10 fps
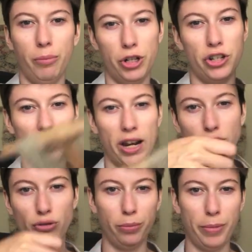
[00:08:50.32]
which is a
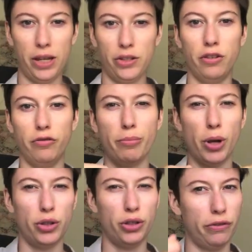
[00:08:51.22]
natural mix of
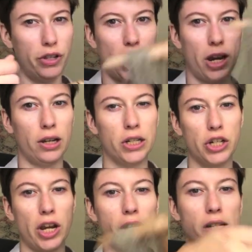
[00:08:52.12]
most of the Shetland
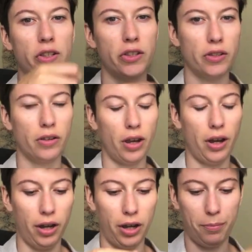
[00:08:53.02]
shades,
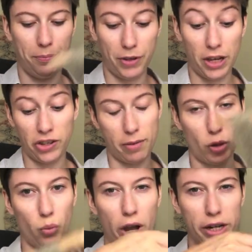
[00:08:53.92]

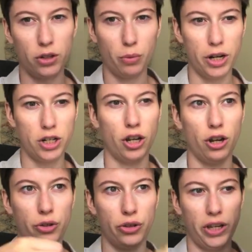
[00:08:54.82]
except the white, which
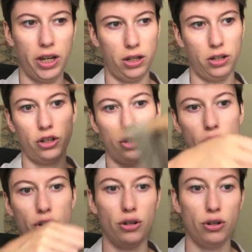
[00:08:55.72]
goes
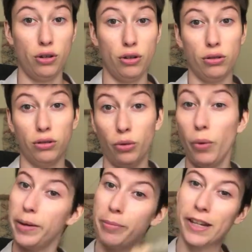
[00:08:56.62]
into the
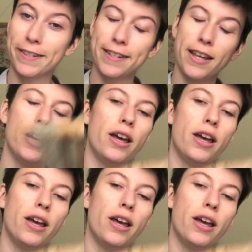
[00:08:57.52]
white base.